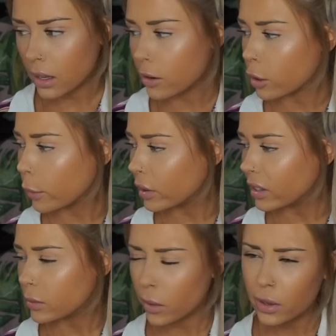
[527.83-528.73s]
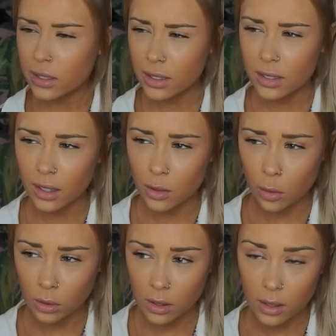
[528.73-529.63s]
I don't know what it is. Maybe it's because like the
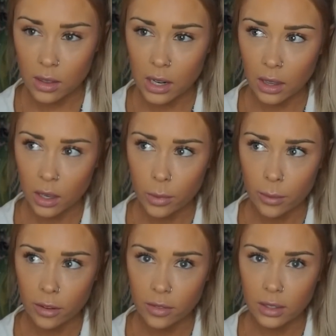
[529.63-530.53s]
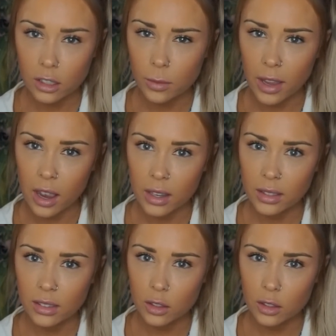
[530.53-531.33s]
only thing that I like about my face is my eyes,